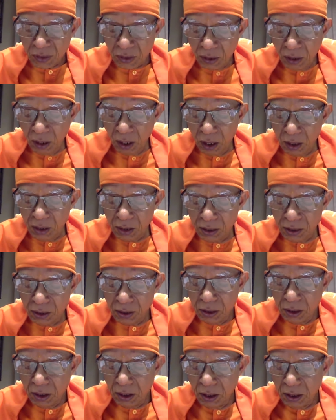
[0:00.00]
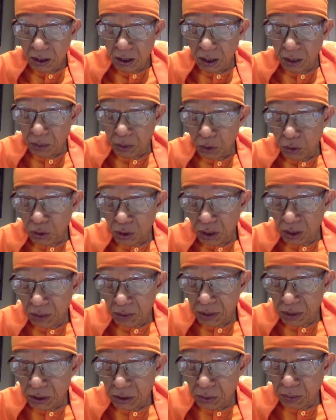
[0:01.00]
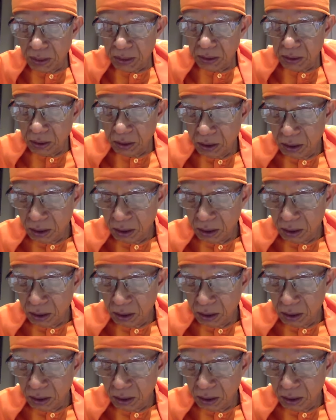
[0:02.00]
All this nabho nabasvat